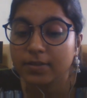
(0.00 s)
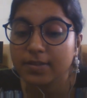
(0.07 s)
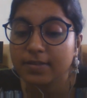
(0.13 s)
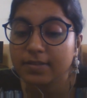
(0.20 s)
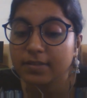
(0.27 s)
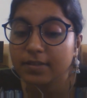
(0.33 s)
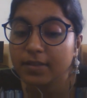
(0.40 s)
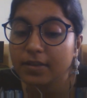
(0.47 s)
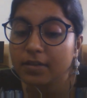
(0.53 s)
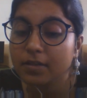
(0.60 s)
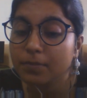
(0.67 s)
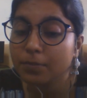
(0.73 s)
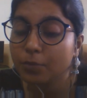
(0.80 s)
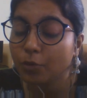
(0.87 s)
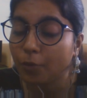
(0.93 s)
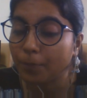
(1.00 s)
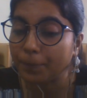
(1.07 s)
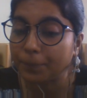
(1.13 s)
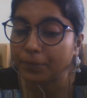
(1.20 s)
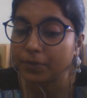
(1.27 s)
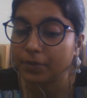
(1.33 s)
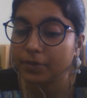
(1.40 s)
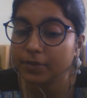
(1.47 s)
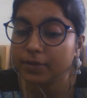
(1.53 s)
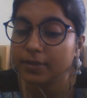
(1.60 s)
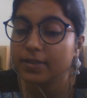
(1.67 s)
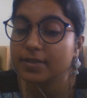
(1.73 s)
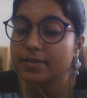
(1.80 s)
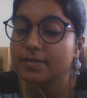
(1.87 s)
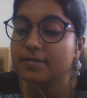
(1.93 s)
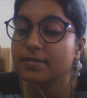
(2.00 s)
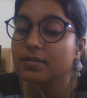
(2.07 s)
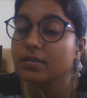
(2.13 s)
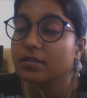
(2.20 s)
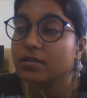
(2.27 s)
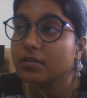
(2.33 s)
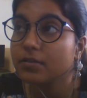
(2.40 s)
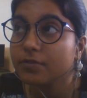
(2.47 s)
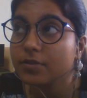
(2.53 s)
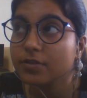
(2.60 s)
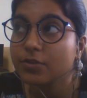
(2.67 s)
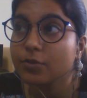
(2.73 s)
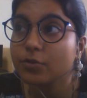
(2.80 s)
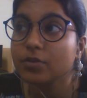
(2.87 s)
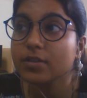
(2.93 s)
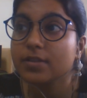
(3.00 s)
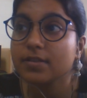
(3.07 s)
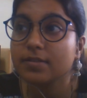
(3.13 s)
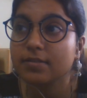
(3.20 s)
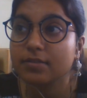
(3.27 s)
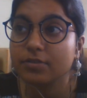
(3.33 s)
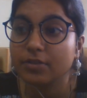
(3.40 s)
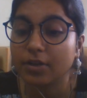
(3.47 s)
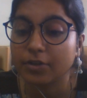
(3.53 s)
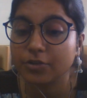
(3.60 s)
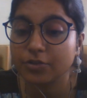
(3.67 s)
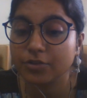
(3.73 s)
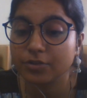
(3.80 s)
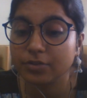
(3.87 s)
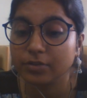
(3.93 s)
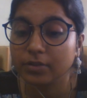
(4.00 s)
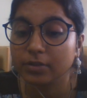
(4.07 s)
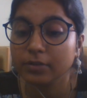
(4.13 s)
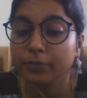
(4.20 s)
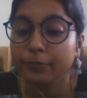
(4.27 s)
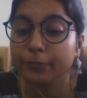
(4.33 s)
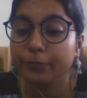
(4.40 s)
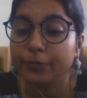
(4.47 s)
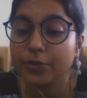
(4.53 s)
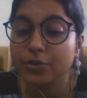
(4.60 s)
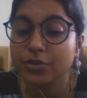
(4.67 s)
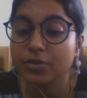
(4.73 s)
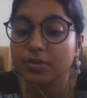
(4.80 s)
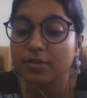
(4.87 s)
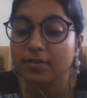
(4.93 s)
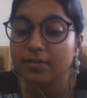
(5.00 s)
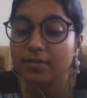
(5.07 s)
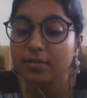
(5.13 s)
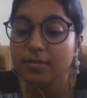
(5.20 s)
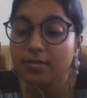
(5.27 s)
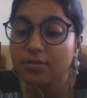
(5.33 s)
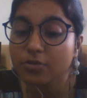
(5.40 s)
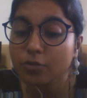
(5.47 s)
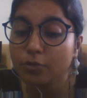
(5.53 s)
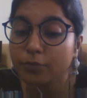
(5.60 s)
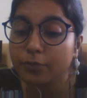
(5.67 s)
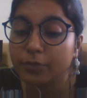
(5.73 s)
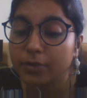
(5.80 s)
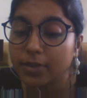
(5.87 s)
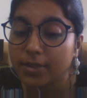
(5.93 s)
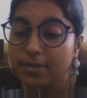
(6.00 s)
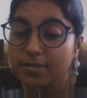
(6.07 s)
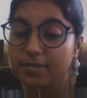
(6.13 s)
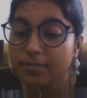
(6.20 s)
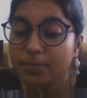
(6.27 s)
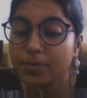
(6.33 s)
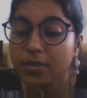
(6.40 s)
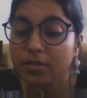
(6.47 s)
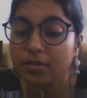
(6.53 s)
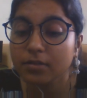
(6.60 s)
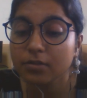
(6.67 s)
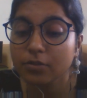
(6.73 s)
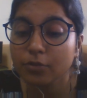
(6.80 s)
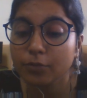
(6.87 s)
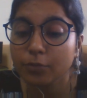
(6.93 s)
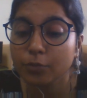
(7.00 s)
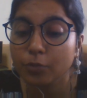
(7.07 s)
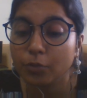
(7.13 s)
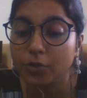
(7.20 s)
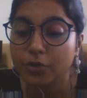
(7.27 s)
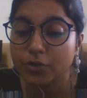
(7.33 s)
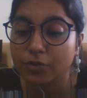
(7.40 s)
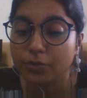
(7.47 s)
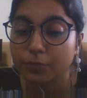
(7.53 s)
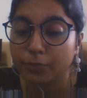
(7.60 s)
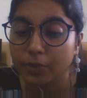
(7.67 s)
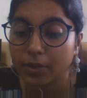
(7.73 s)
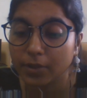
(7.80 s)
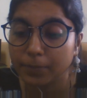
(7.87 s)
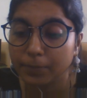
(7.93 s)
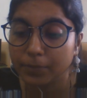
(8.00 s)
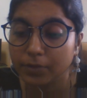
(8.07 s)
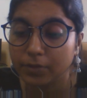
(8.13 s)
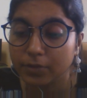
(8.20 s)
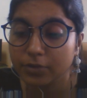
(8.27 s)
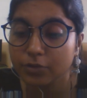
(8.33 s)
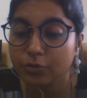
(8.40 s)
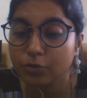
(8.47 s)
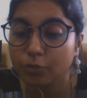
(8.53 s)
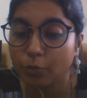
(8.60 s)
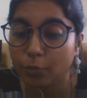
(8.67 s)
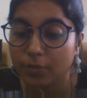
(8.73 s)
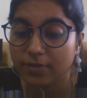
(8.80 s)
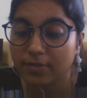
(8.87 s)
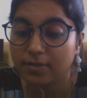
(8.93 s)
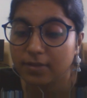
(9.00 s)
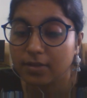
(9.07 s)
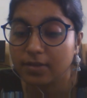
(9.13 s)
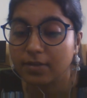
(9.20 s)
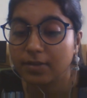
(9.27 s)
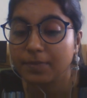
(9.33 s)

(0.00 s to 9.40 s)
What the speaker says: Sclera proper is an avascular structure which consists of dense bundles of collagen fibers crossing